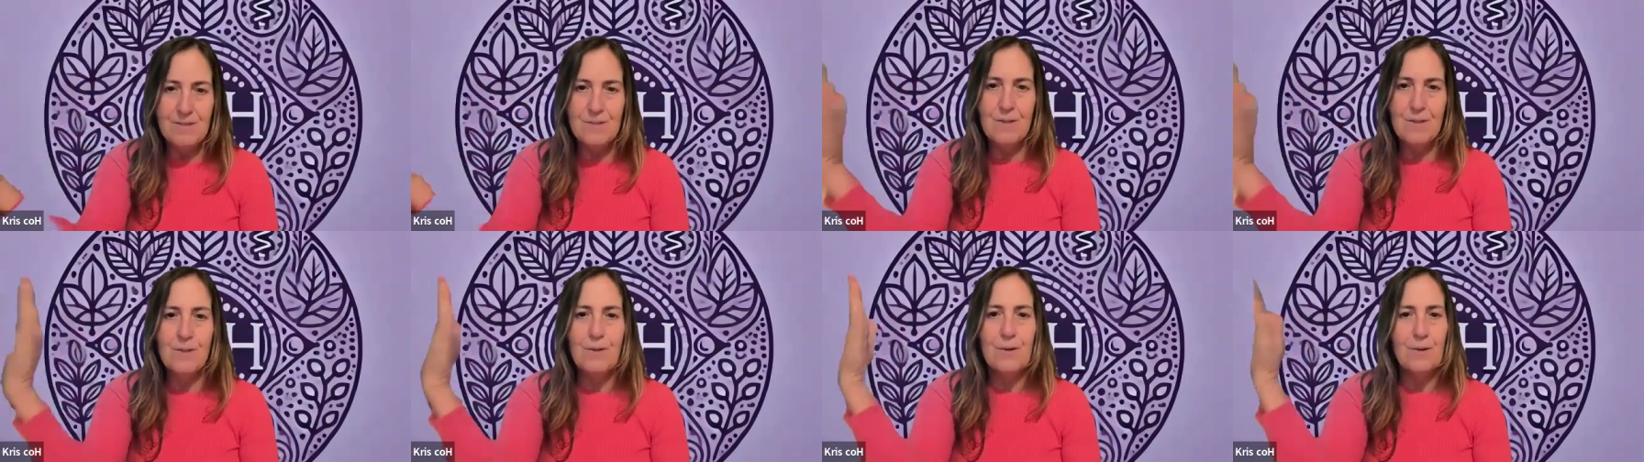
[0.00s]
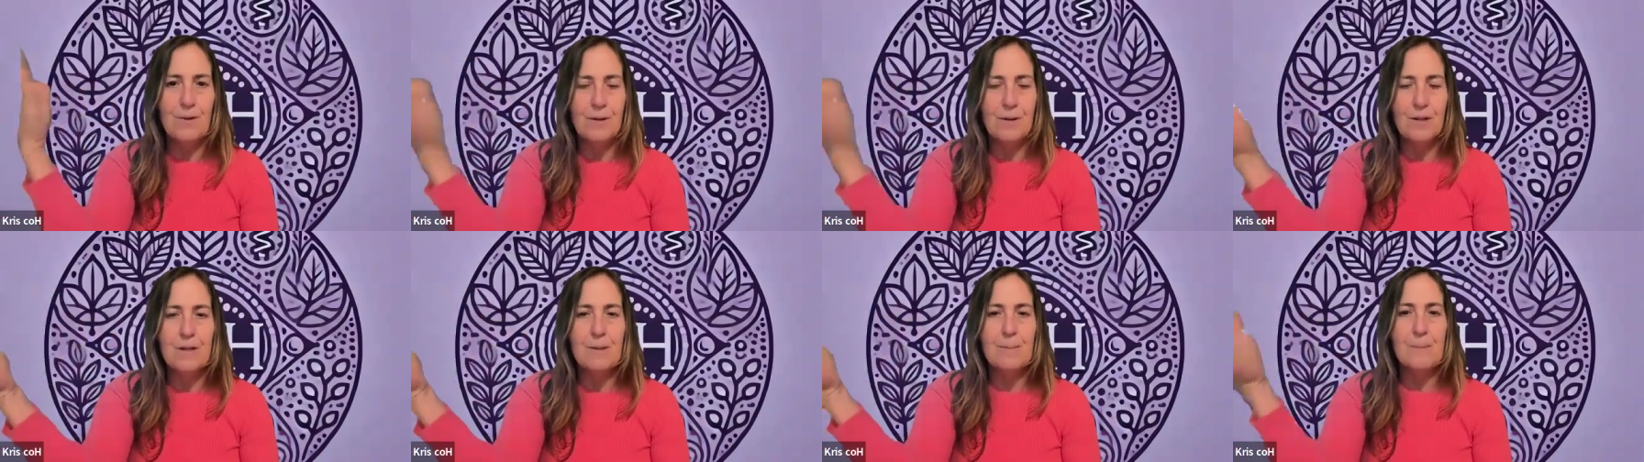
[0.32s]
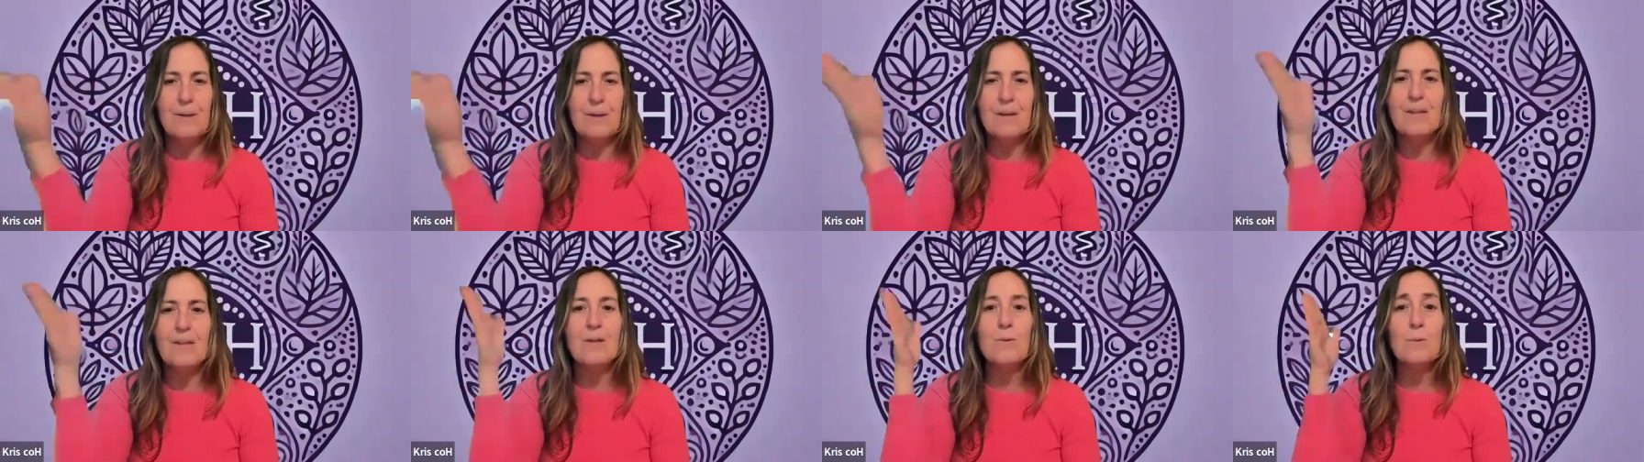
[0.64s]
So they're going to
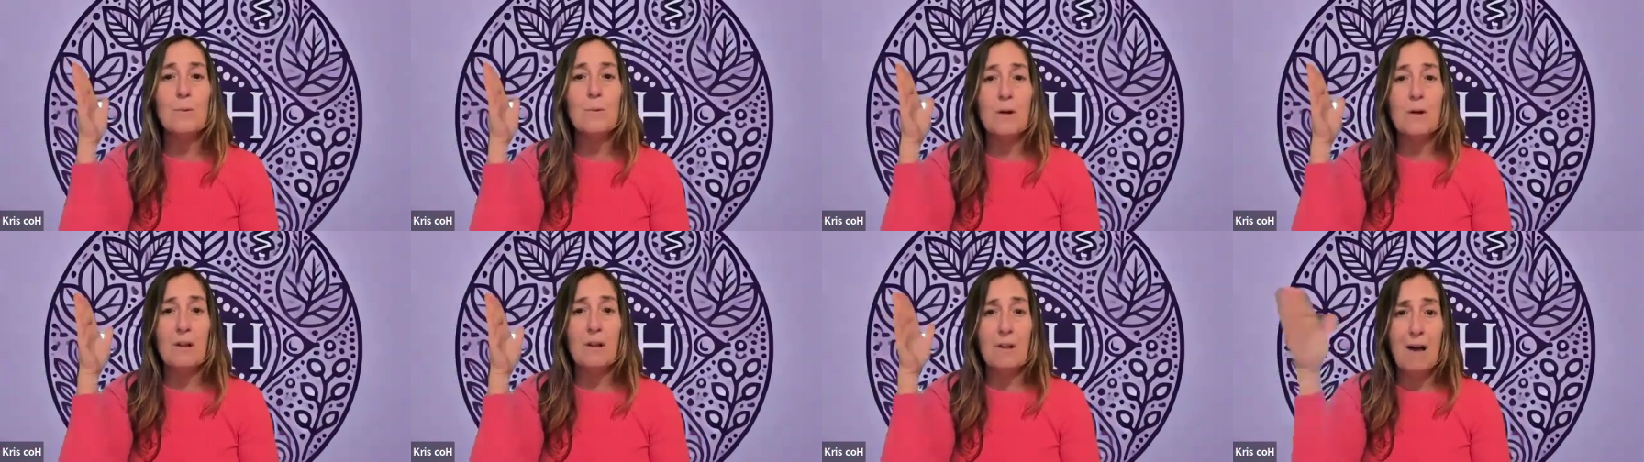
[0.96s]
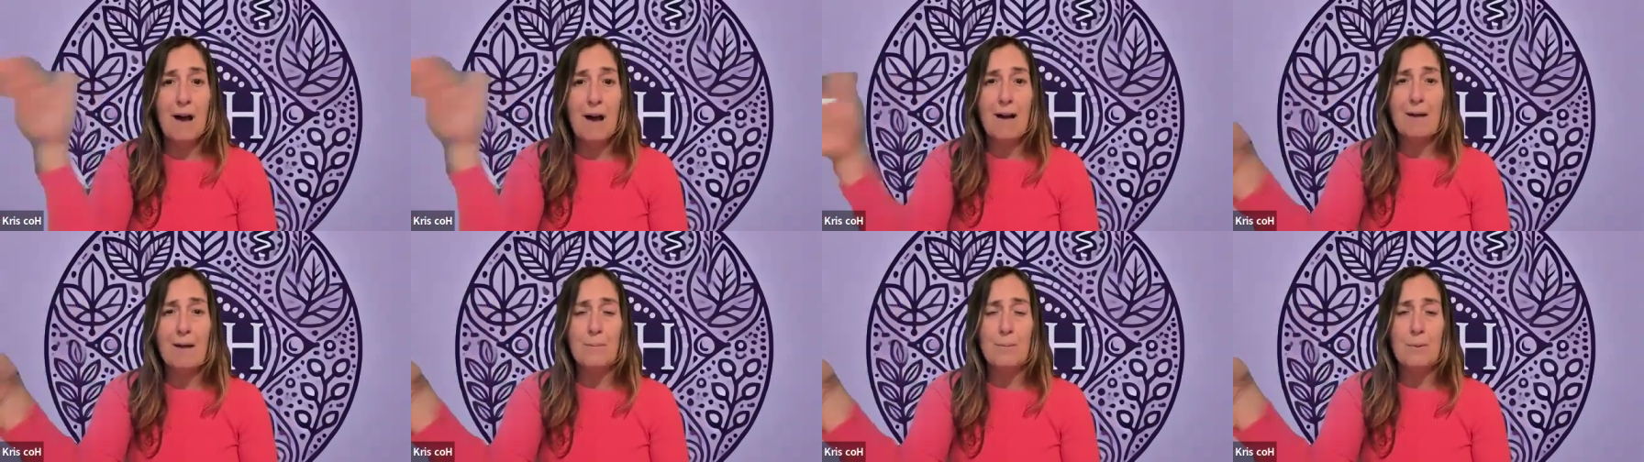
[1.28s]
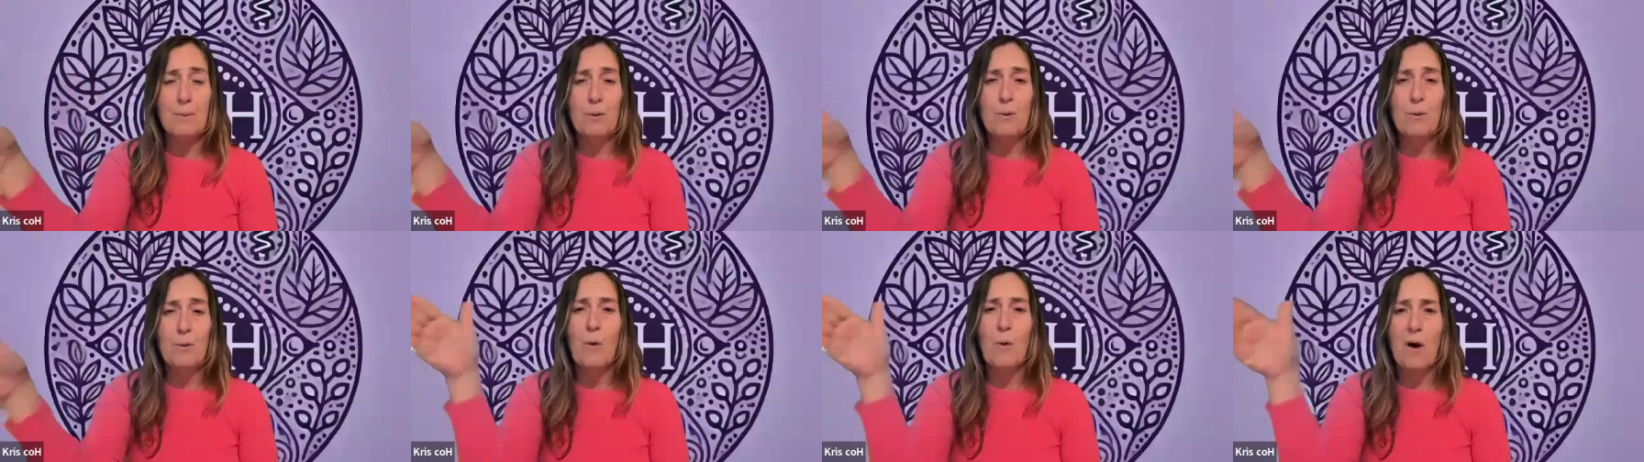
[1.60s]
be the
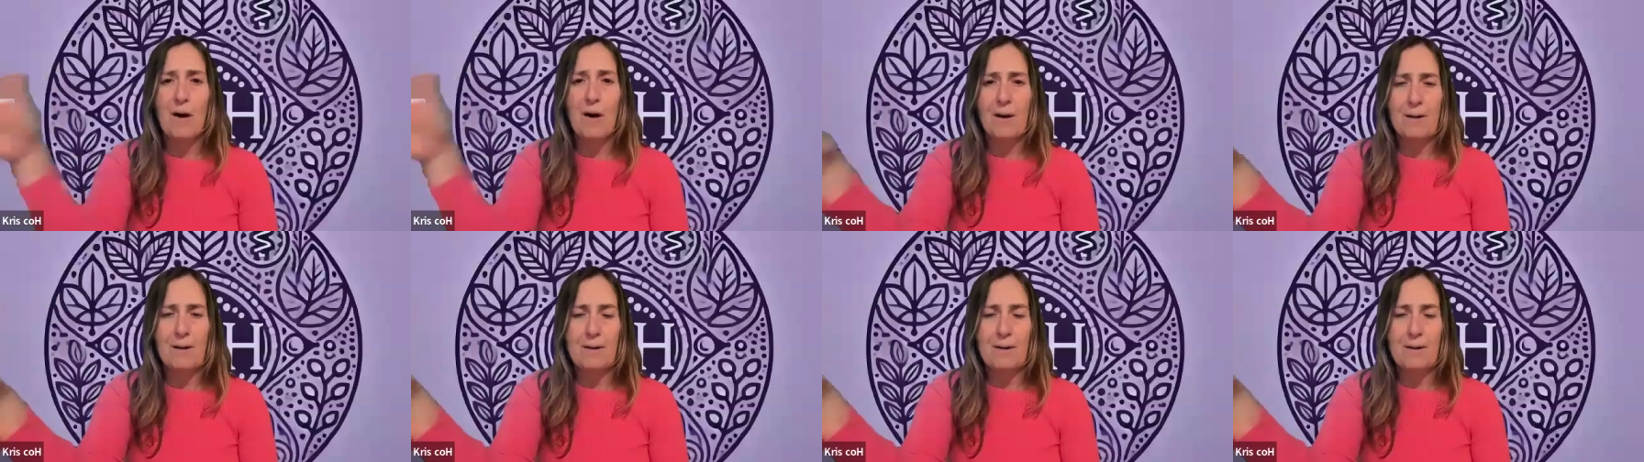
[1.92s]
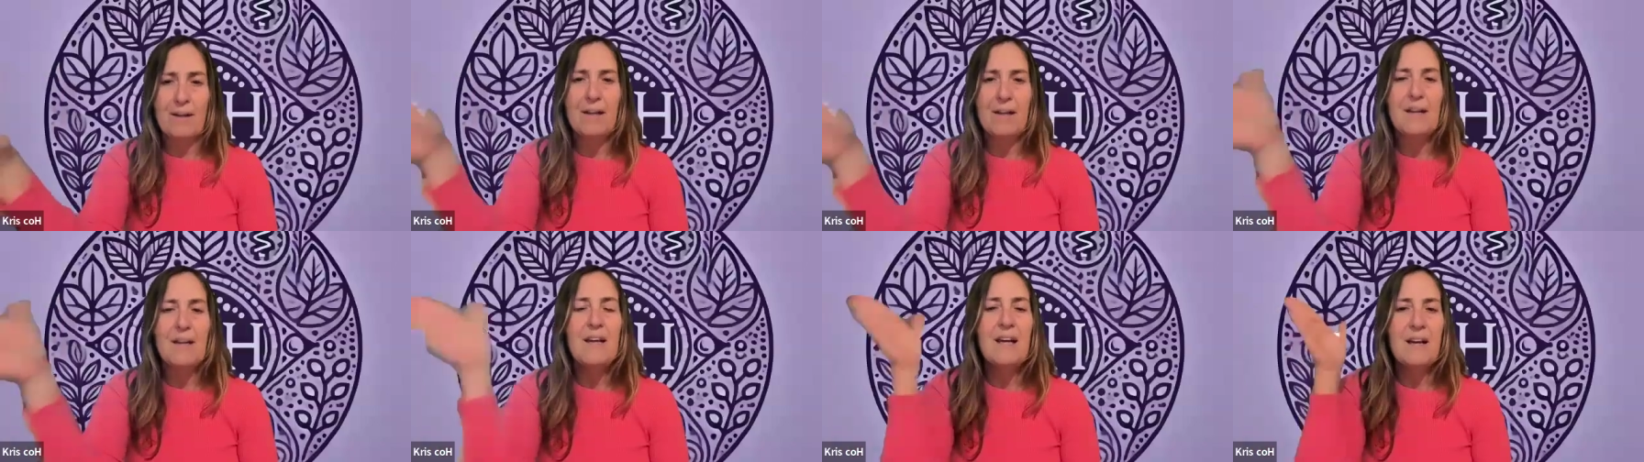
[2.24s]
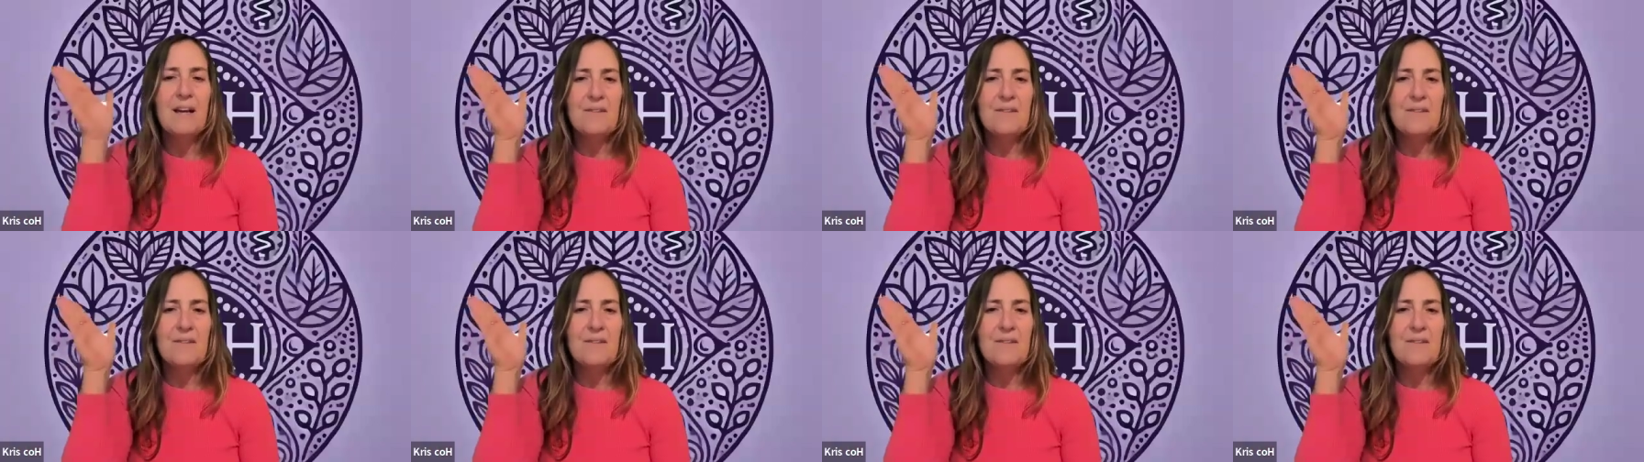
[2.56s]
reliable one.